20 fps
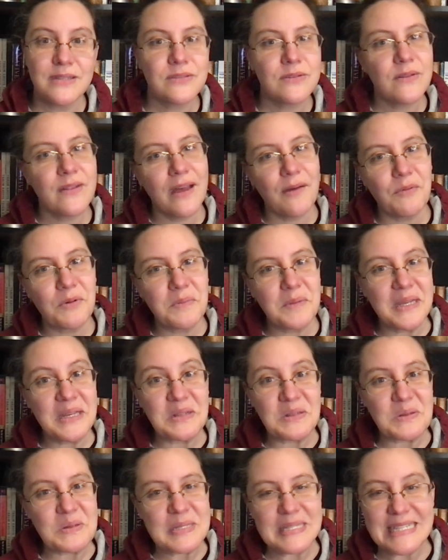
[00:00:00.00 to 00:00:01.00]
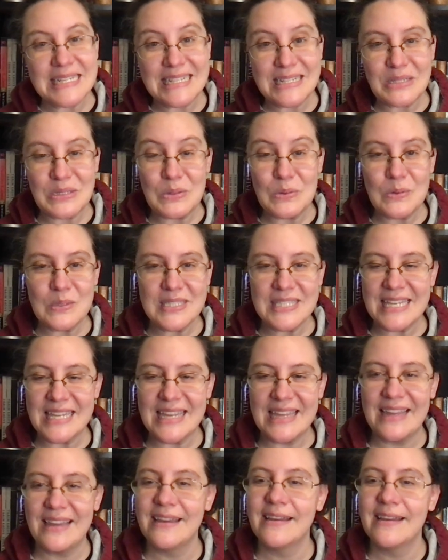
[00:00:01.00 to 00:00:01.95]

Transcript: so that will be interesting to see.